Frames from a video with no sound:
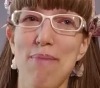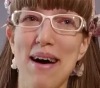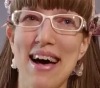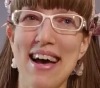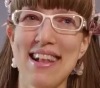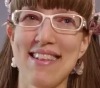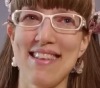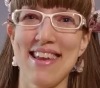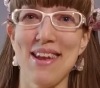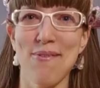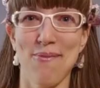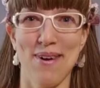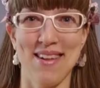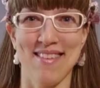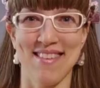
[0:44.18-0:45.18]
but
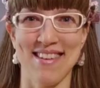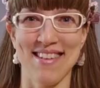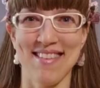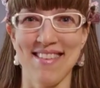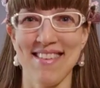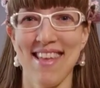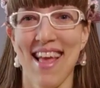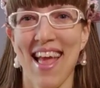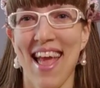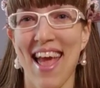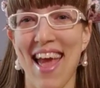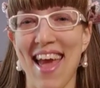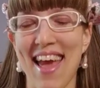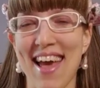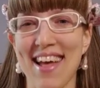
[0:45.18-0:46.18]
it wasn't,
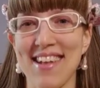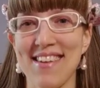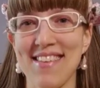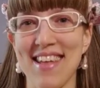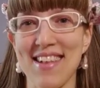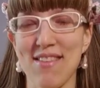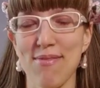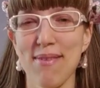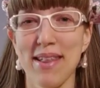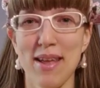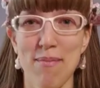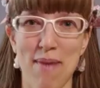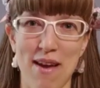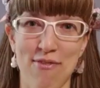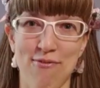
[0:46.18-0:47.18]
and that's
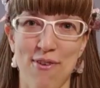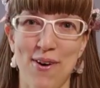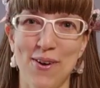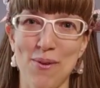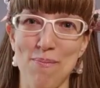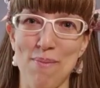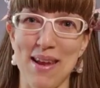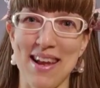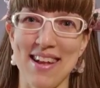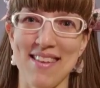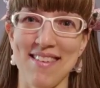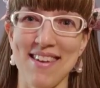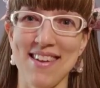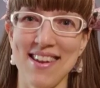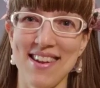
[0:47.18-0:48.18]
really my fault
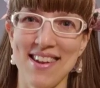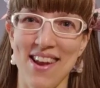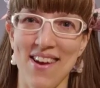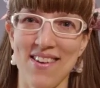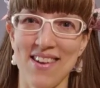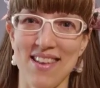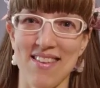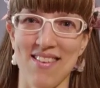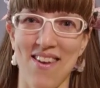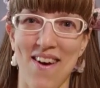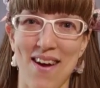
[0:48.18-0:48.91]
because I did notice